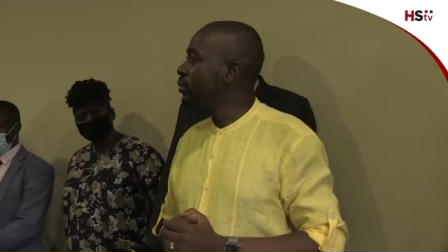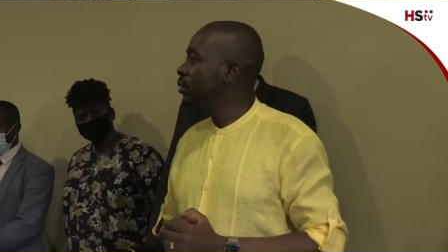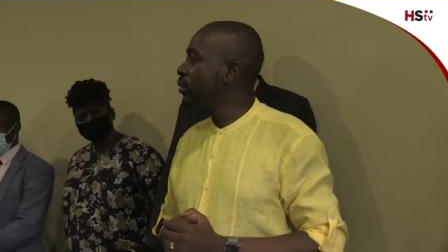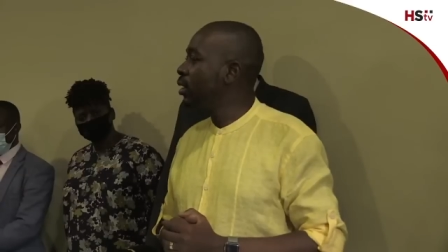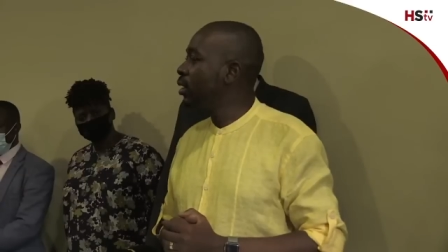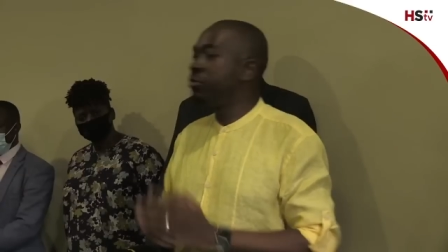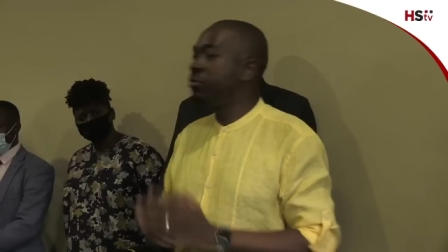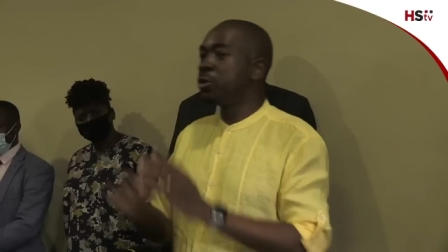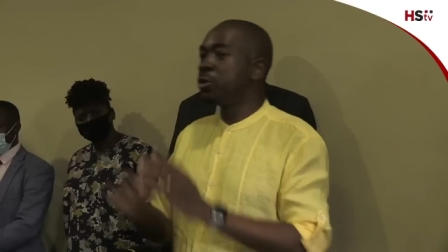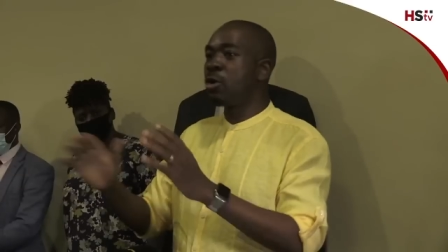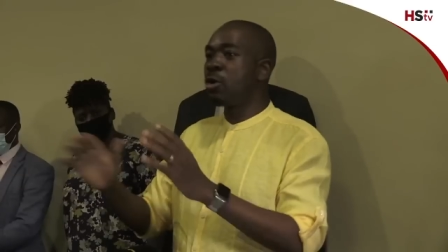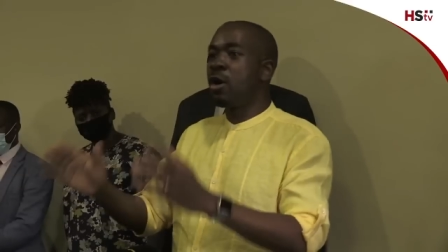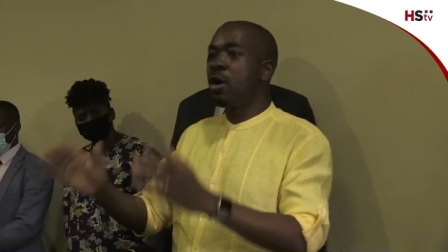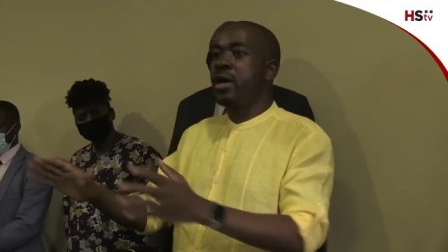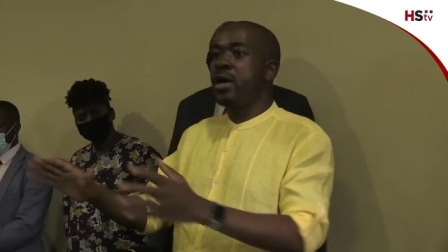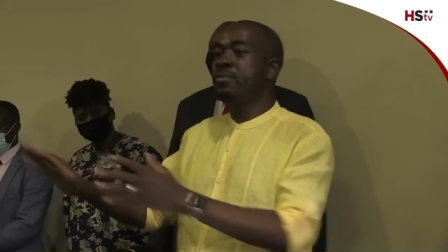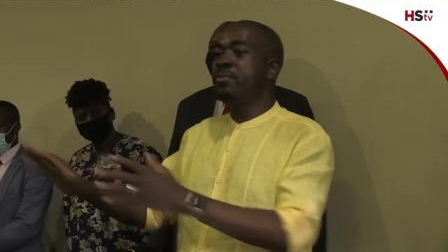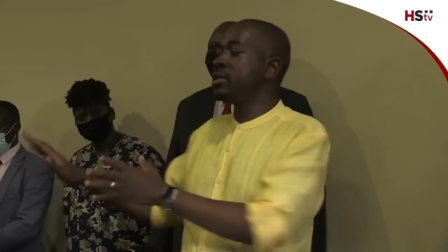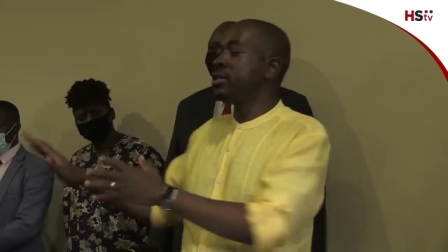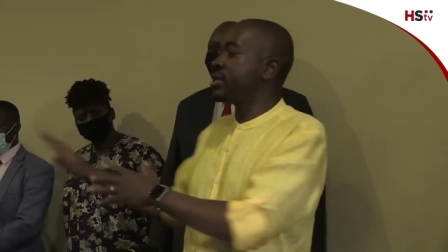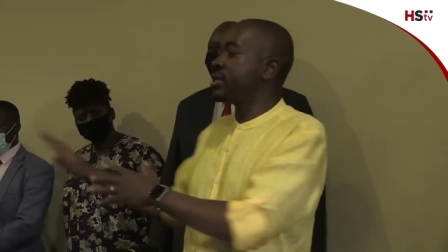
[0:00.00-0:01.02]
If you know
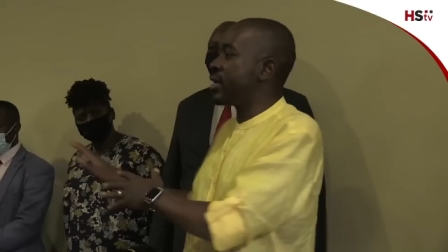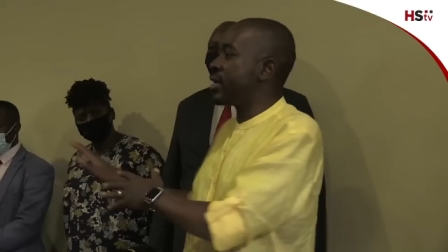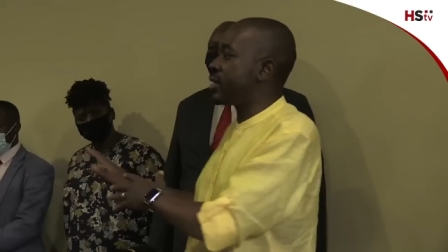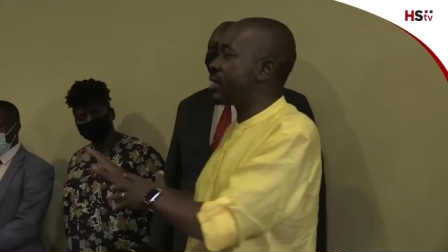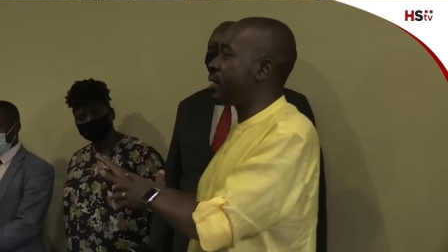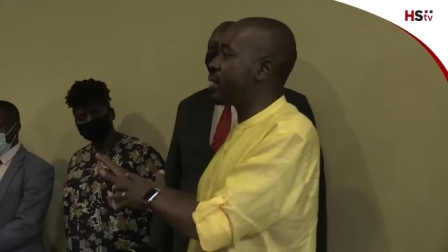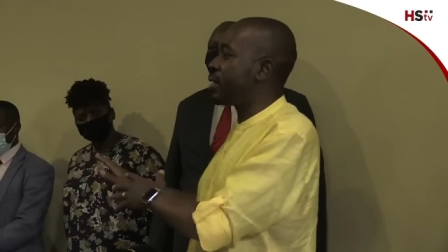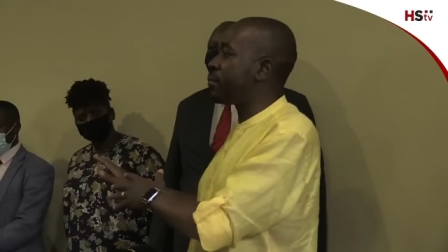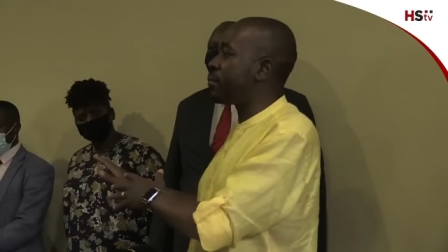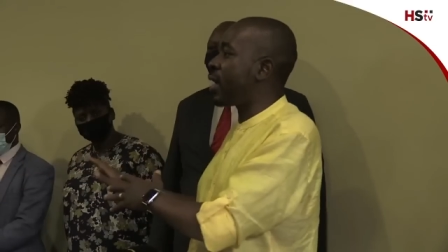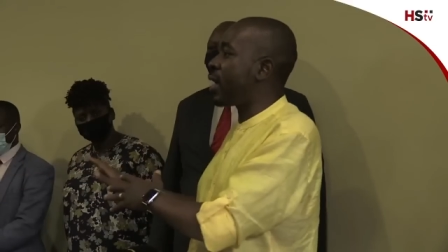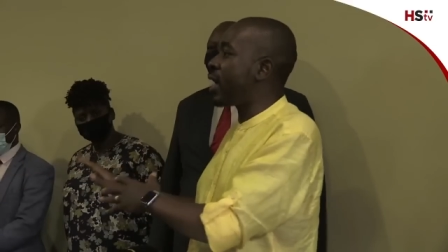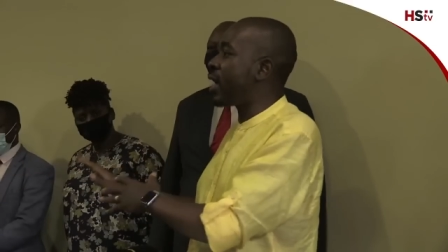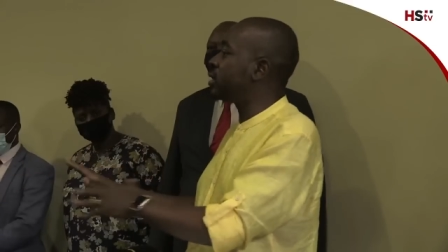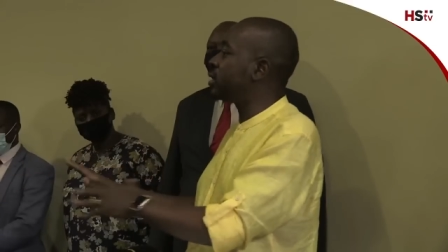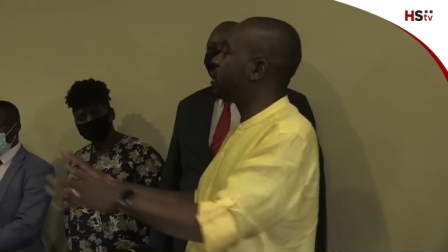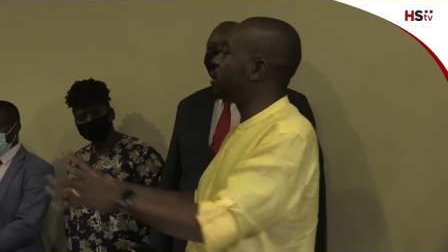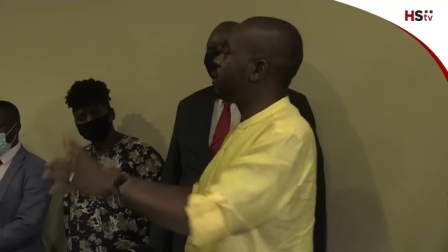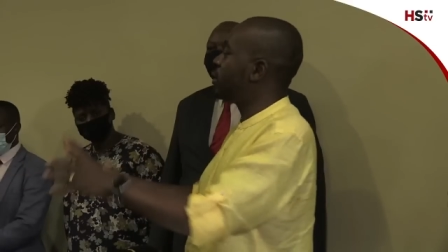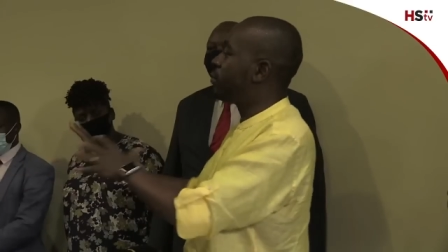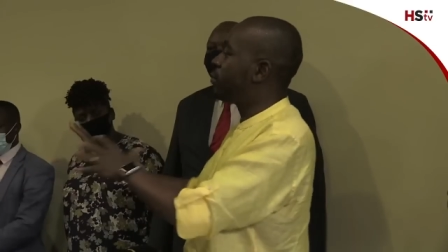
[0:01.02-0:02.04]
M D C as a brand,
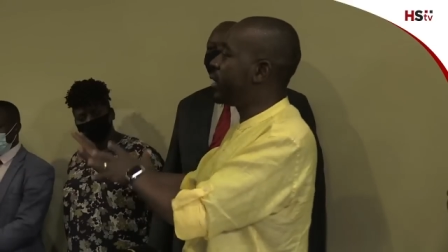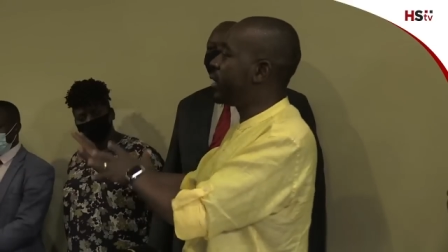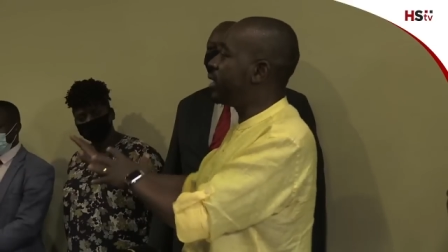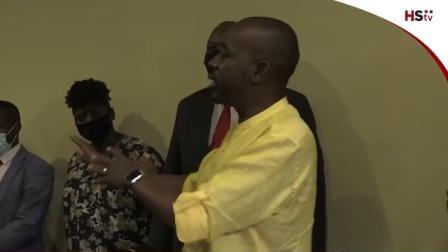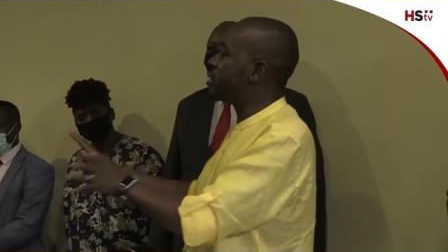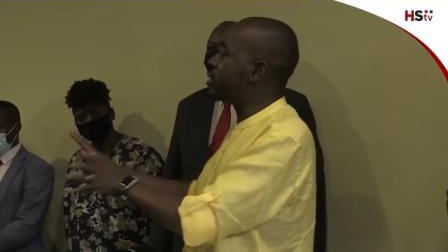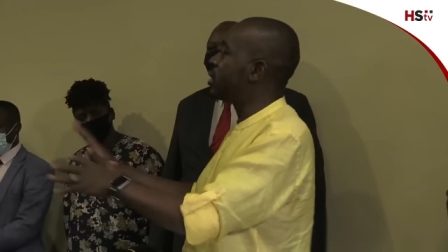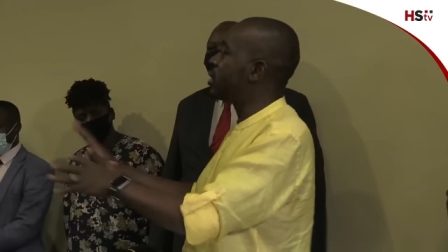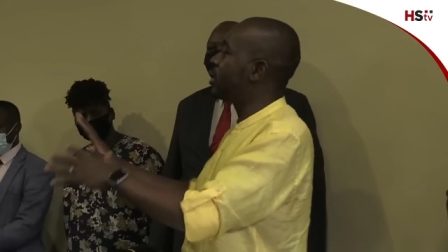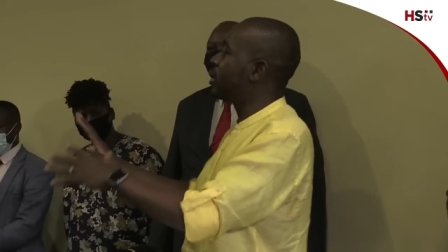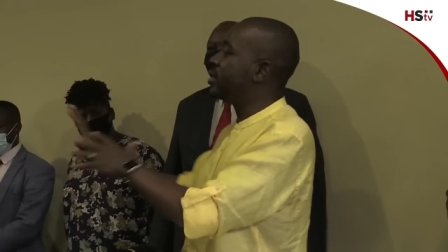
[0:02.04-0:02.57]
please